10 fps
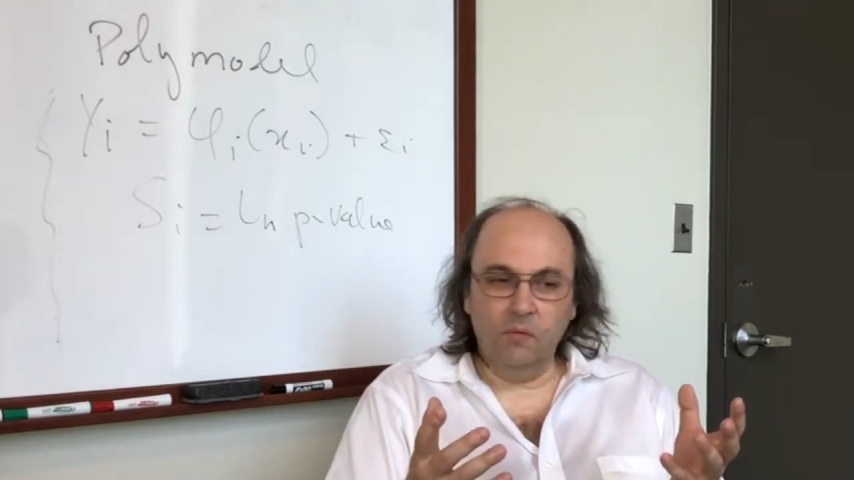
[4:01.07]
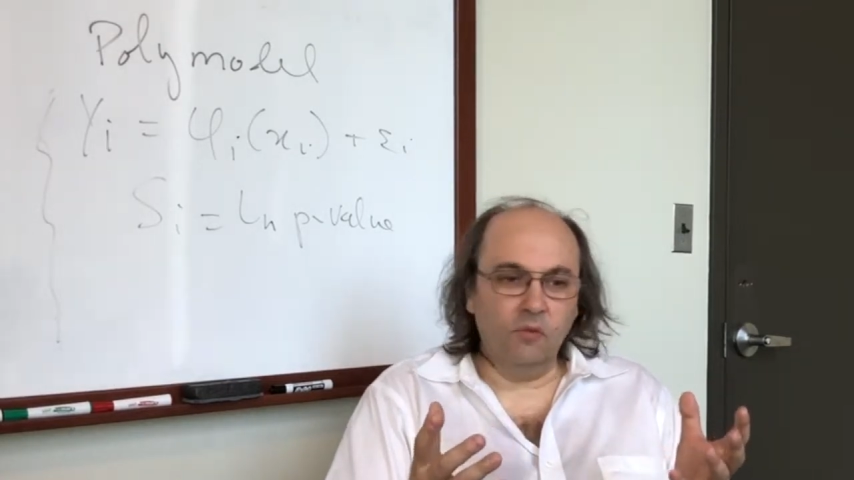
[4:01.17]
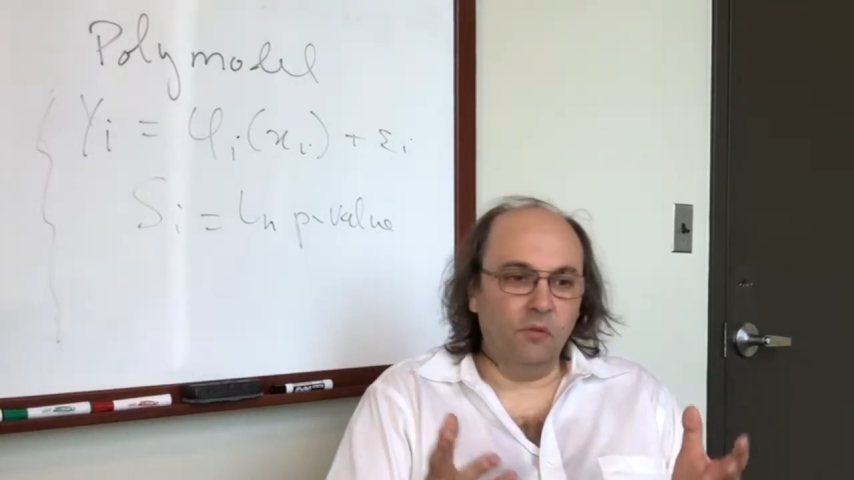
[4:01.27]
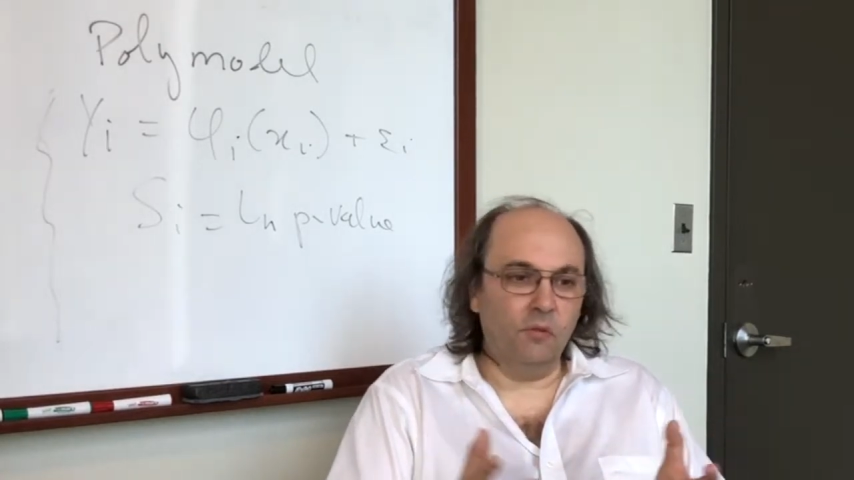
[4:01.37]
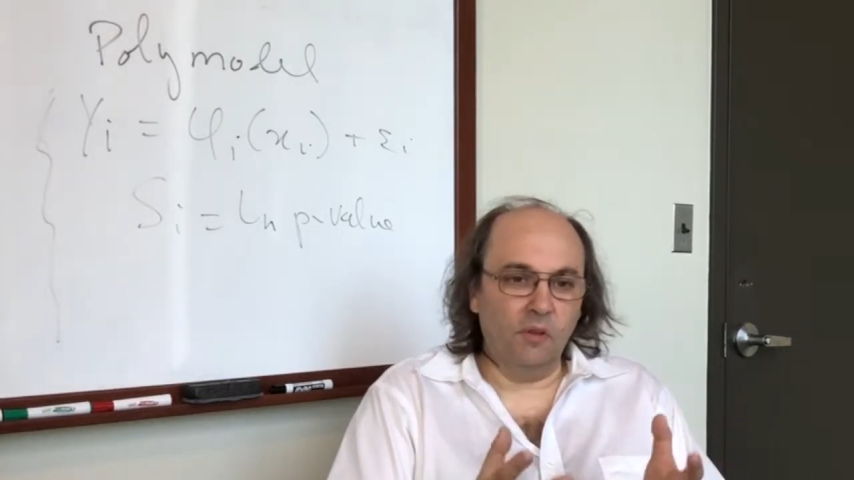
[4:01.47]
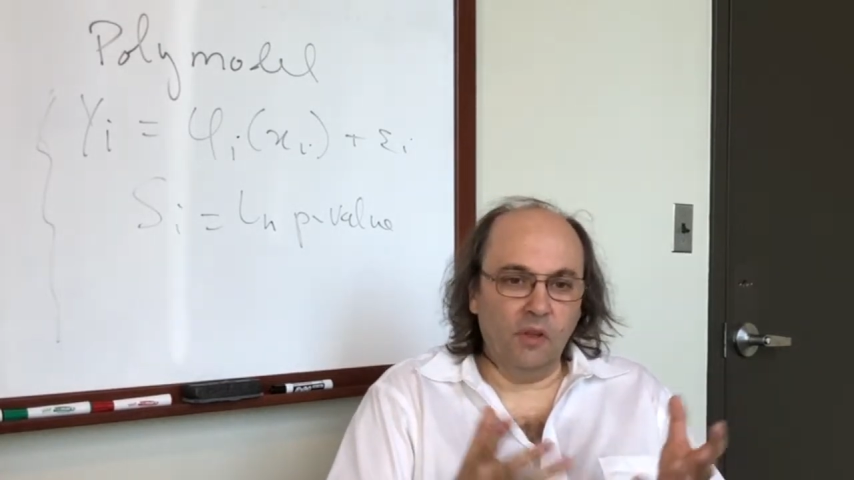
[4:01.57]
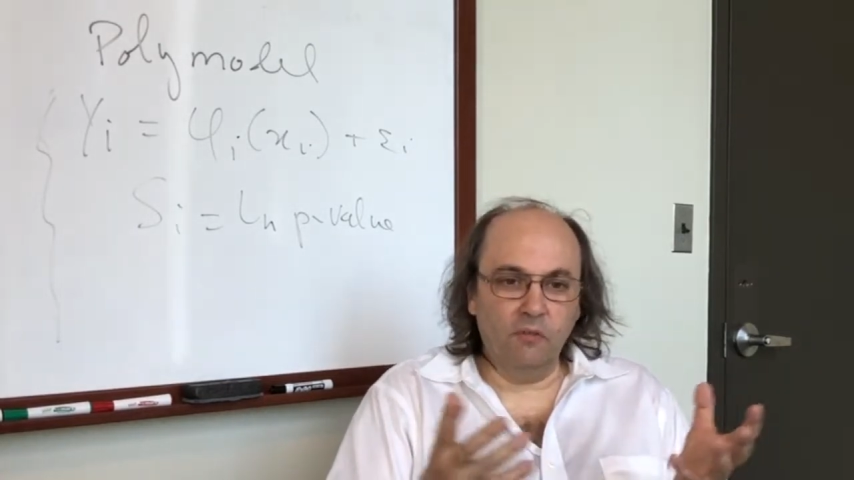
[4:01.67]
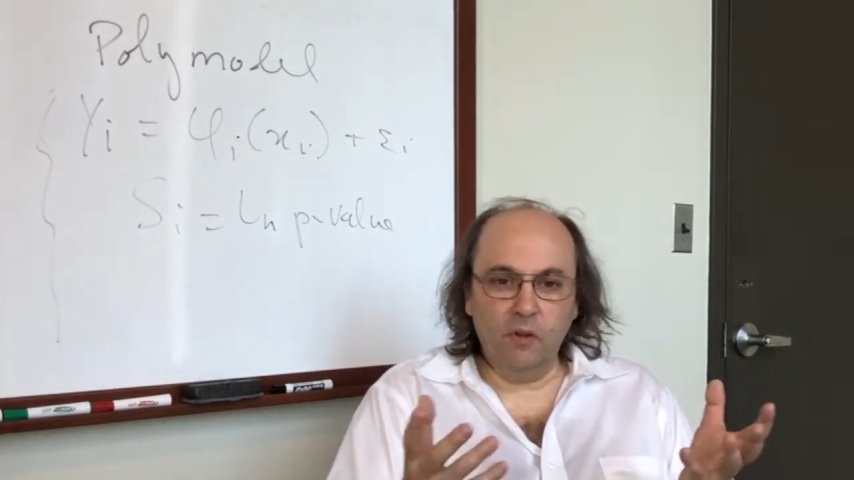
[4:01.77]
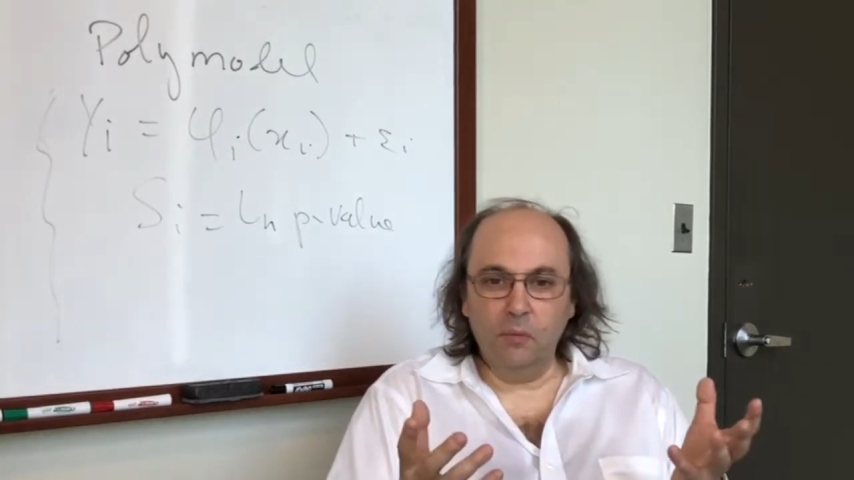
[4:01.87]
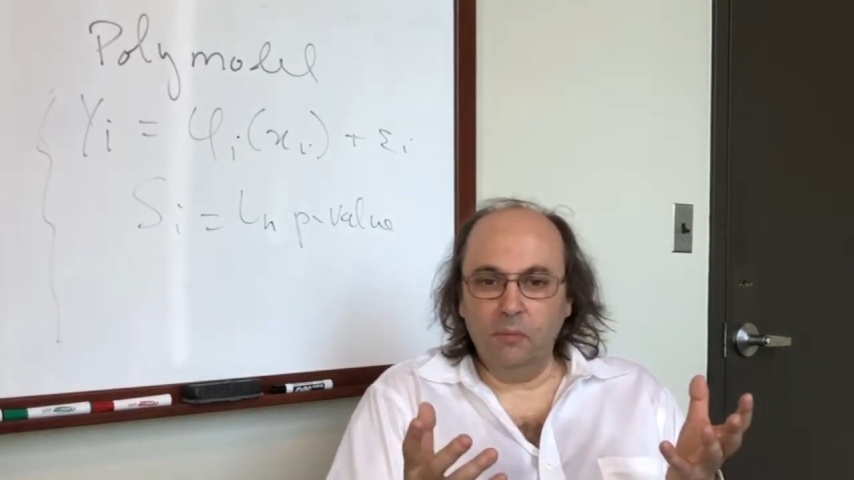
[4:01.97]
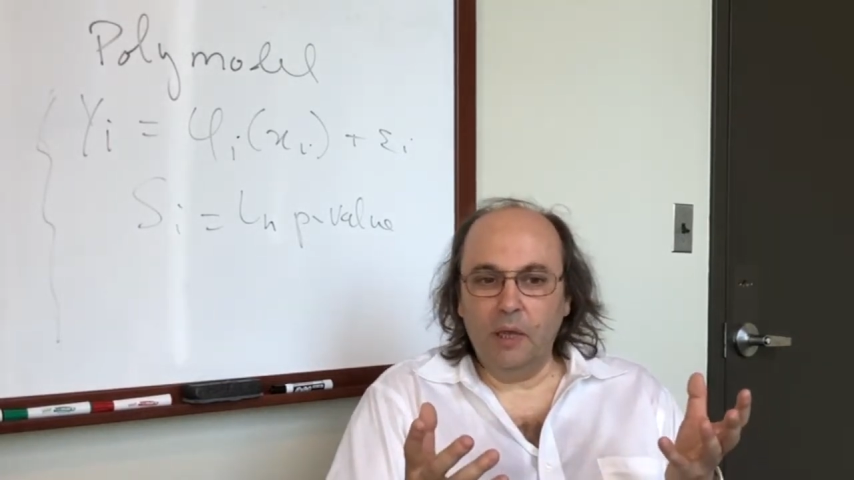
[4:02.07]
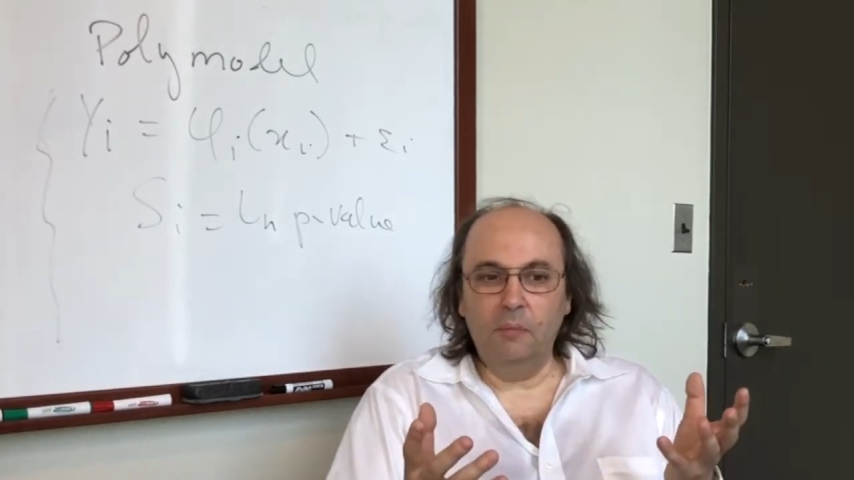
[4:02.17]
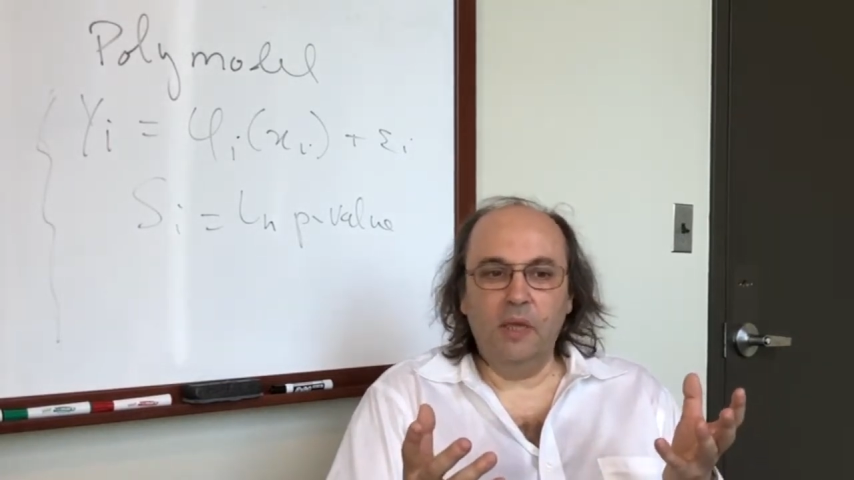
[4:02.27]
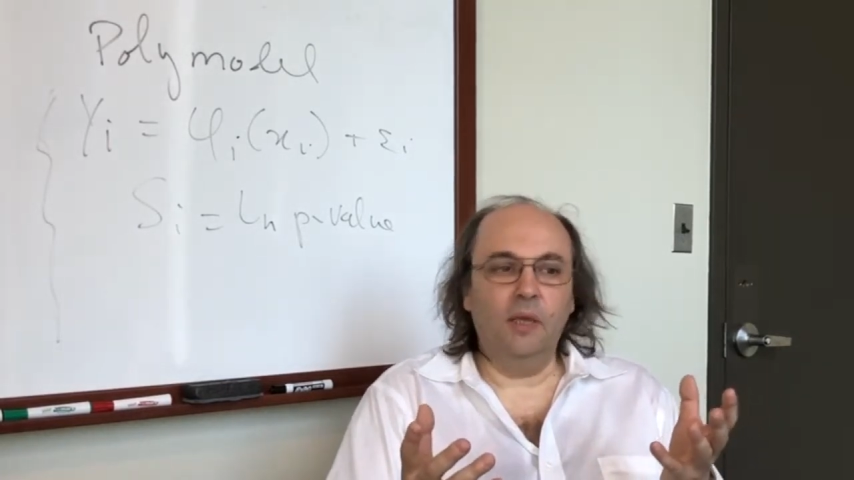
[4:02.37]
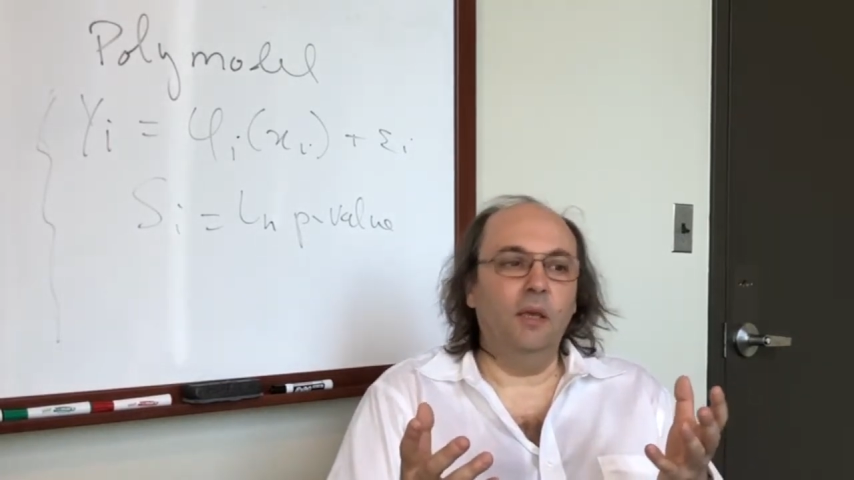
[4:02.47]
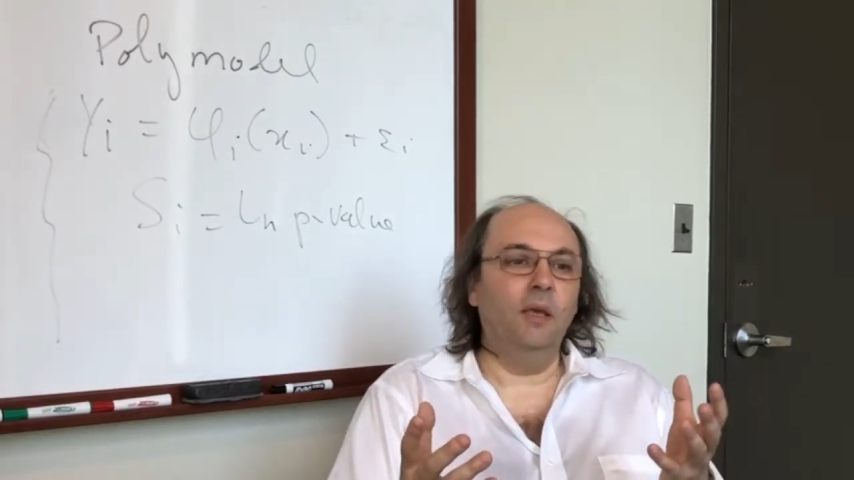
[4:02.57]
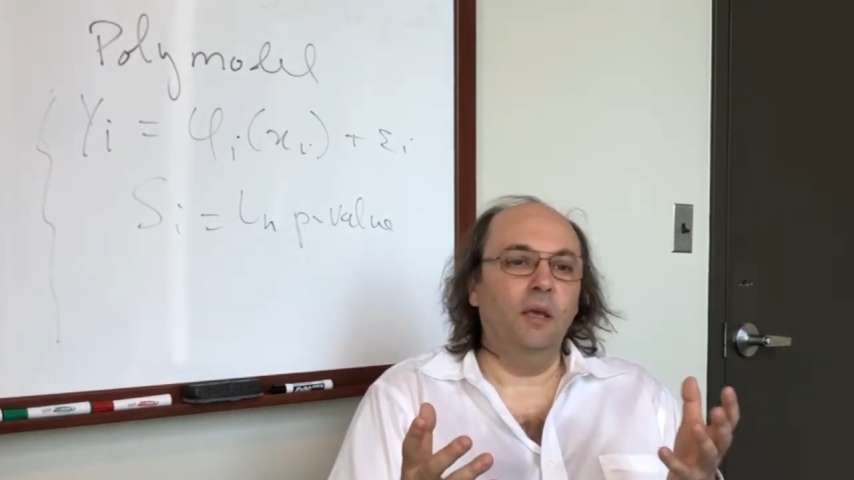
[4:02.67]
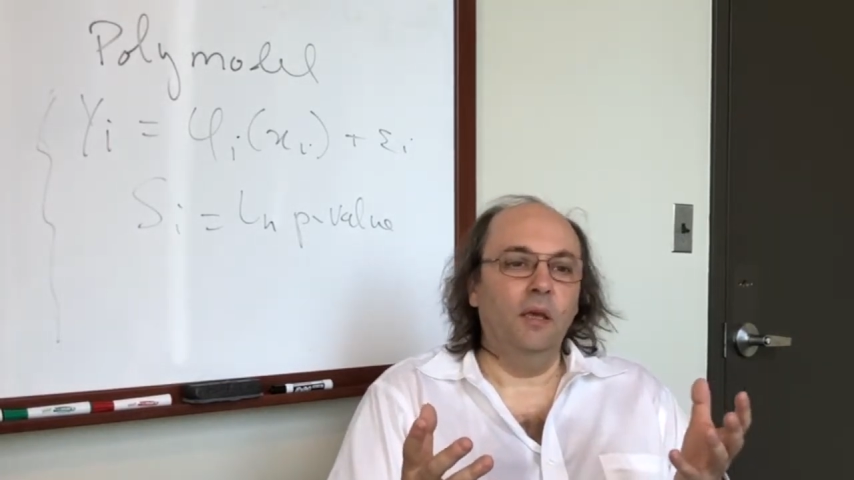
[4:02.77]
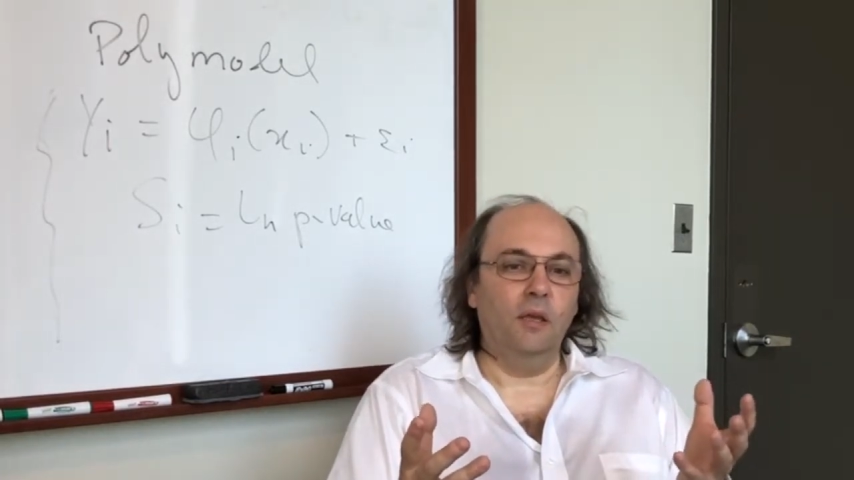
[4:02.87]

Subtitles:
So the environment may be,